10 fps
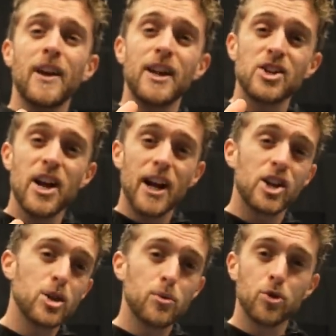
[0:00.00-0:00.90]
as
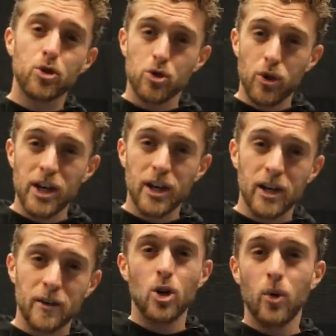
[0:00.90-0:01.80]
actual
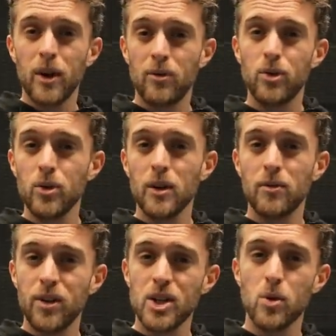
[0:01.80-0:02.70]
training. So if you can
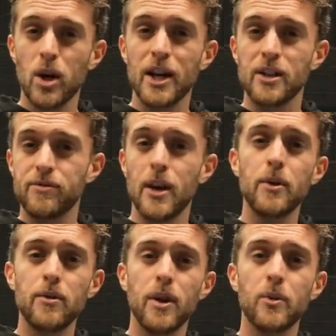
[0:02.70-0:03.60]
visualize
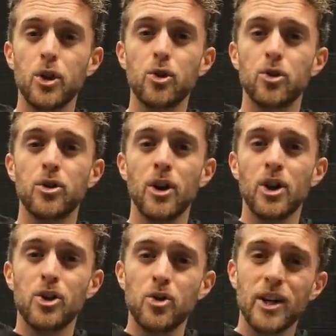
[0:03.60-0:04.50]
very, very good,
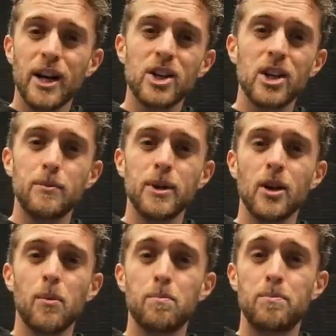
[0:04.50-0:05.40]
you can actually
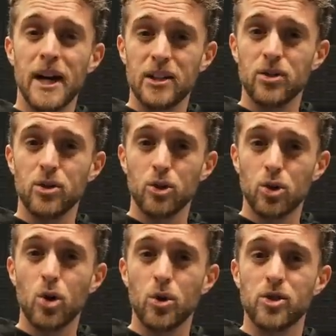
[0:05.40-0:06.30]
become better on the
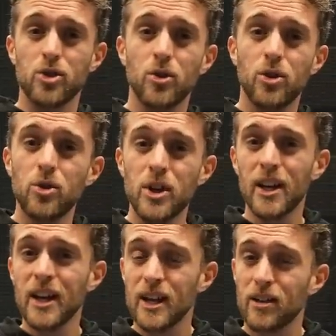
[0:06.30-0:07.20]
court. So you
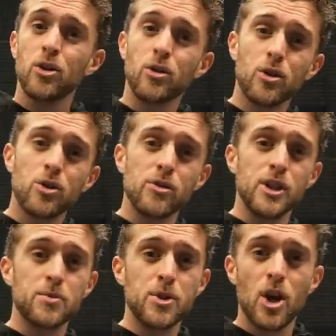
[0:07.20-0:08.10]
can get your
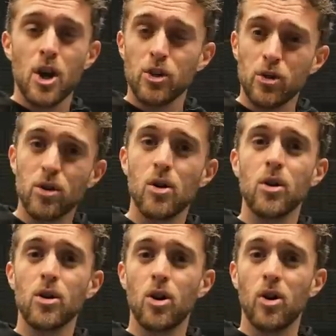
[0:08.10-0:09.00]
crisps, your
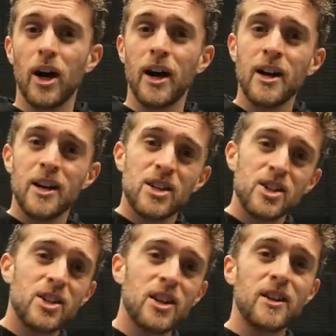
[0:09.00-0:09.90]
Coca-Cola,
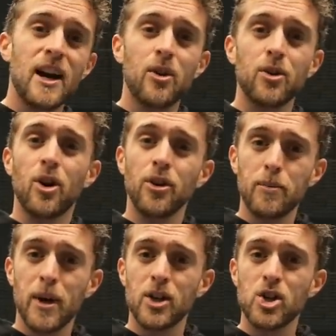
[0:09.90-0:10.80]
sit down on the
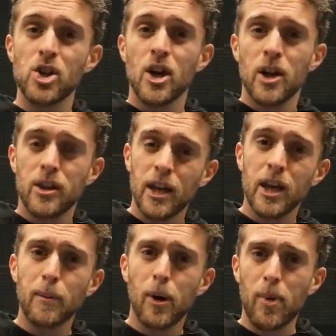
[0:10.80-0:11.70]
bench, think
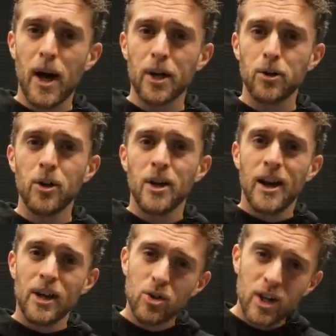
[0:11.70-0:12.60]
about padel,
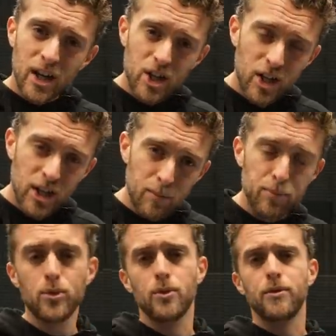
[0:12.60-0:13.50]
and you can actually
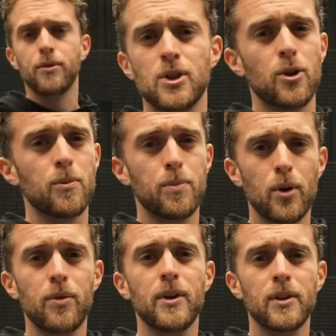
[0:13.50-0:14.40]
improve. So
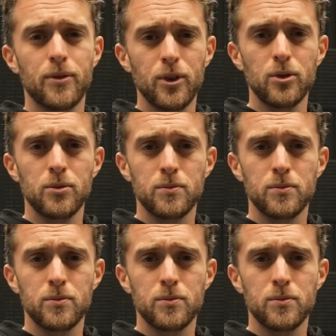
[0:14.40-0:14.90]
perfect for you.